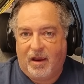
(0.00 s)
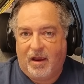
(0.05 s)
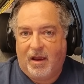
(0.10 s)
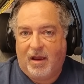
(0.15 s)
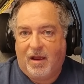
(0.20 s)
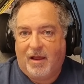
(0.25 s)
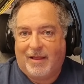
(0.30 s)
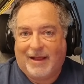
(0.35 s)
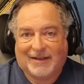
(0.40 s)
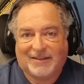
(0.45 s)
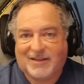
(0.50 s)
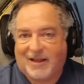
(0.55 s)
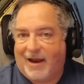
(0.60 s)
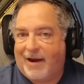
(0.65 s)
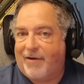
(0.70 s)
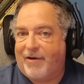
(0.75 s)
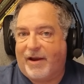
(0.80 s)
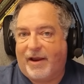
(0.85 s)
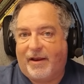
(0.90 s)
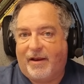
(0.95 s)
that's
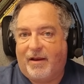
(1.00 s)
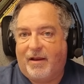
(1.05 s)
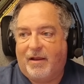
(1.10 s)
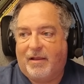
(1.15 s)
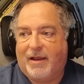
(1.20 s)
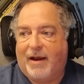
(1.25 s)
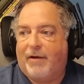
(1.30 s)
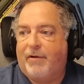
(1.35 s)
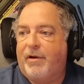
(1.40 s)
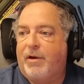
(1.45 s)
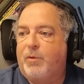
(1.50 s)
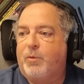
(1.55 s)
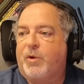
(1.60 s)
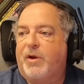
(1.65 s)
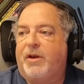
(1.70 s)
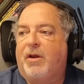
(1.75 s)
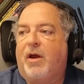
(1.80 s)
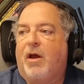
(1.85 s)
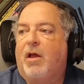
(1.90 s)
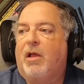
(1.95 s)
Larian. Larian
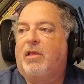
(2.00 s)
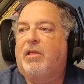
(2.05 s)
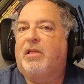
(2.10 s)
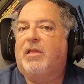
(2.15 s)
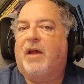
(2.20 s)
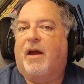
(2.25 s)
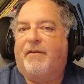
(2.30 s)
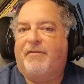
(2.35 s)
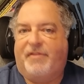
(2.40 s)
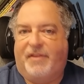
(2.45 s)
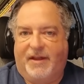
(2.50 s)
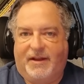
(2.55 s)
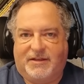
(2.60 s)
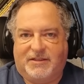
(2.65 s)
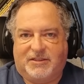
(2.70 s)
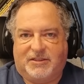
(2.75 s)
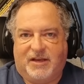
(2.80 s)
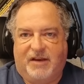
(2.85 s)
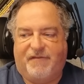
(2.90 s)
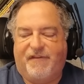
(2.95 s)
would love
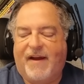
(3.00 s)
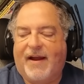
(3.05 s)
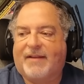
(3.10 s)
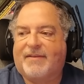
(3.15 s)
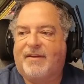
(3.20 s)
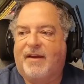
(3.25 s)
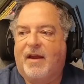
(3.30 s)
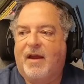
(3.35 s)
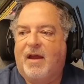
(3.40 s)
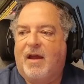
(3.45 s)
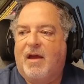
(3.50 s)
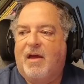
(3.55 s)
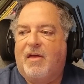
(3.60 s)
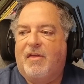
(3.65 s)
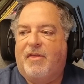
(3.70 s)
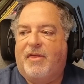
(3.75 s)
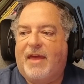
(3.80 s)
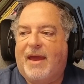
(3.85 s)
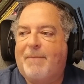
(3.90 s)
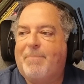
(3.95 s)
this. In fact,
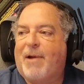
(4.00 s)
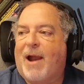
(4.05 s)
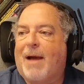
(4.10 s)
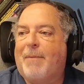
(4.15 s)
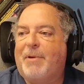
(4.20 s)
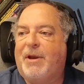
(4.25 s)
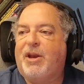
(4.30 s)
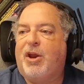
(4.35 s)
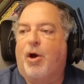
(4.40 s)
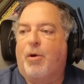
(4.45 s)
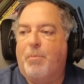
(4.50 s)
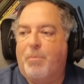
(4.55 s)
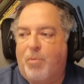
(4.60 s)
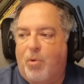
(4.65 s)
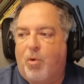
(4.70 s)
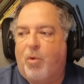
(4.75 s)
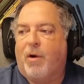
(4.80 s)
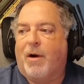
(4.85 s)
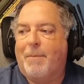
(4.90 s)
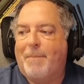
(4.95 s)
they probably know
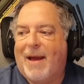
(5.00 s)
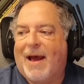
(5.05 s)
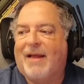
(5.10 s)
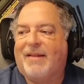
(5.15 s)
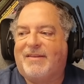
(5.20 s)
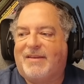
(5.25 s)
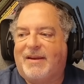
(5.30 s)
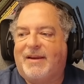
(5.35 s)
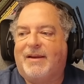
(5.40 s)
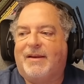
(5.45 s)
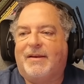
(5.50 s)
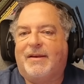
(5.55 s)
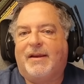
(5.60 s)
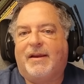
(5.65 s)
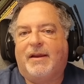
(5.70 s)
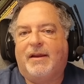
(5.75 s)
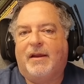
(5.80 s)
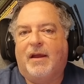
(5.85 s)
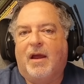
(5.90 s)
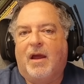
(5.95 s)
more about
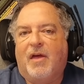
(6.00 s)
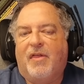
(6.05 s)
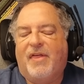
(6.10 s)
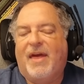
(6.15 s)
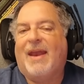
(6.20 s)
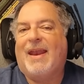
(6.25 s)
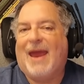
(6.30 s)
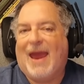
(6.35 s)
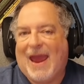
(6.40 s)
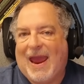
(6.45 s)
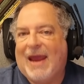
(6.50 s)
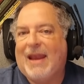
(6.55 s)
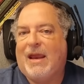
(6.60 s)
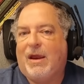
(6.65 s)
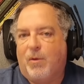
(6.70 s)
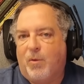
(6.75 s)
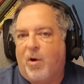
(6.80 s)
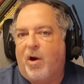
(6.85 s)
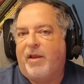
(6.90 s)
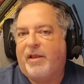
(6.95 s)
D&D than
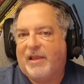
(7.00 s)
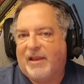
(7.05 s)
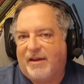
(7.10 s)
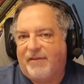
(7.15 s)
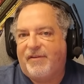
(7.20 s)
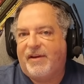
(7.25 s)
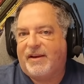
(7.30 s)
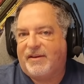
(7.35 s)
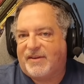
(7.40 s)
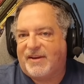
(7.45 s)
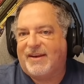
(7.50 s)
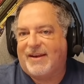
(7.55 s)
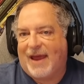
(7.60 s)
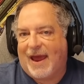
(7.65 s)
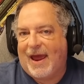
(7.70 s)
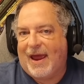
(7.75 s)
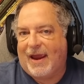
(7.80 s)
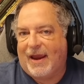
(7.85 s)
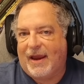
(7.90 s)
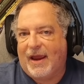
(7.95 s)
anyone living
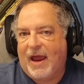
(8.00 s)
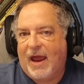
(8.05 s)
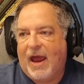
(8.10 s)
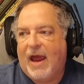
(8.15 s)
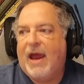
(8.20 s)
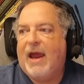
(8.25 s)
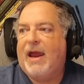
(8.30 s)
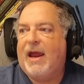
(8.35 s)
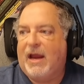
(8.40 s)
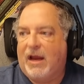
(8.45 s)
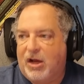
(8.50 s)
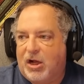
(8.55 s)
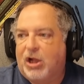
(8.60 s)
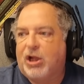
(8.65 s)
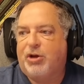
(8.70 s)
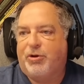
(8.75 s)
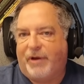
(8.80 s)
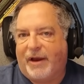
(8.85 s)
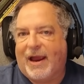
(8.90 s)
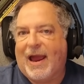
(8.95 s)
today,
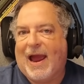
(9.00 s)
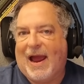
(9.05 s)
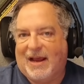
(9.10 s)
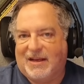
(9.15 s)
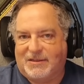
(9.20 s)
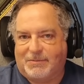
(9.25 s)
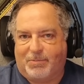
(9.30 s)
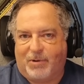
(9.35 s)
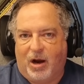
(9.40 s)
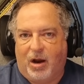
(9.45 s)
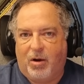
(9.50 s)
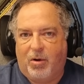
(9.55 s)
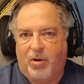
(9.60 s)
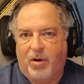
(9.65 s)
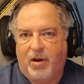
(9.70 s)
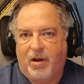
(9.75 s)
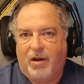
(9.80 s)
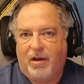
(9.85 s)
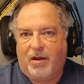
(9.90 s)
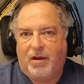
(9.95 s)
including Hasbro.
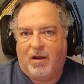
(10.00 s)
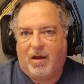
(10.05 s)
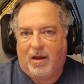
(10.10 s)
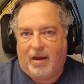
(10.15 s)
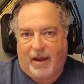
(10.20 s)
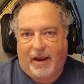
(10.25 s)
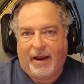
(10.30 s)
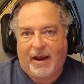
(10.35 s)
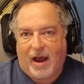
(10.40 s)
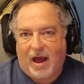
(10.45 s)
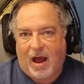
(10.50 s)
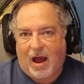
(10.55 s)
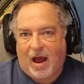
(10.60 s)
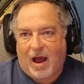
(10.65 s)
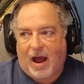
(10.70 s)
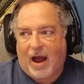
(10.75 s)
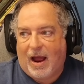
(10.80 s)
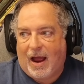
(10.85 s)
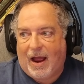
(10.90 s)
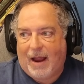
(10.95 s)
And
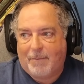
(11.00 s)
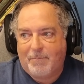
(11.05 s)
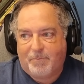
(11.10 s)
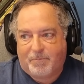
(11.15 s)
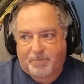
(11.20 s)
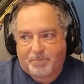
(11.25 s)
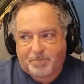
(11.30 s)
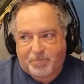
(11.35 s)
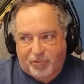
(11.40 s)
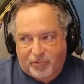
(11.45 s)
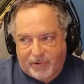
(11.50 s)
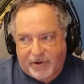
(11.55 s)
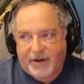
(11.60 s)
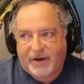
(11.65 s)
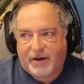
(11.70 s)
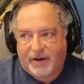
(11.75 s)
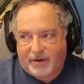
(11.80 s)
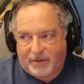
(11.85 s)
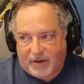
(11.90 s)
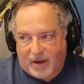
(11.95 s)
I'm
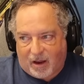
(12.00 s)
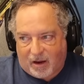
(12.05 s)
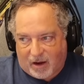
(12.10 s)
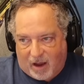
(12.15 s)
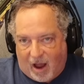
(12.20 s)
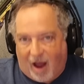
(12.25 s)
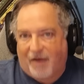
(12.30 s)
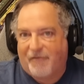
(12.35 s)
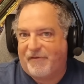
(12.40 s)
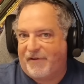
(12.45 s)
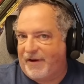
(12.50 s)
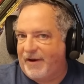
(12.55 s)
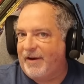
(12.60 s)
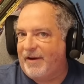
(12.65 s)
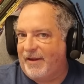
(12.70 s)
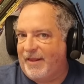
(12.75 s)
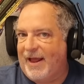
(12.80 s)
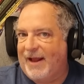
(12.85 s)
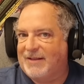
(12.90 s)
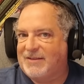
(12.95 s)
pretty confident
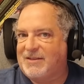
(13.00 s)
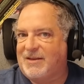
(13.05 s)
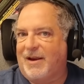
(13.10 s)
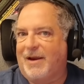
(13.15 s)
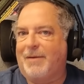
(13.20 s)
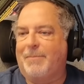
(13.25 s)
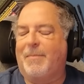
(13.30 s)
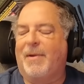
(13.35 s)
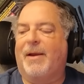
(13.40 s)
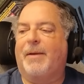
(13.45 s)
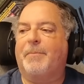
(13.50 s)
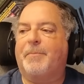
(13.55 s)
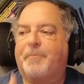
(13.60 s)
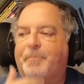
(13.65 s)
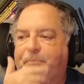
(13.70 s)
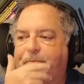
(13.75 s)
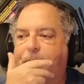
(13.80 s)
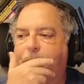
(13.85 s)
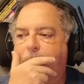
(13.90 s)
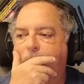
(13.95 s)
in that statement.
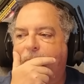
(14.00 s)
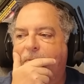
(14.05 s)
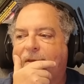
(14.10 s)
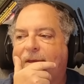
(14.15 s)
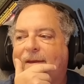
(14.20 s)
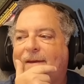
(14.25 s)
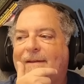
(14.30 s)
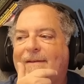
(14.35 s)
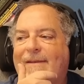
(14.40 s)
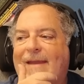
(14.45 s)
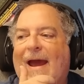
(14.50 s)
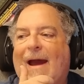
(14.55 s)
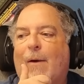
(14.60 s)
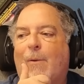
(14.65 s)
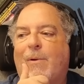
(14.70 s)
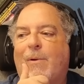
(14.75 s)
Now,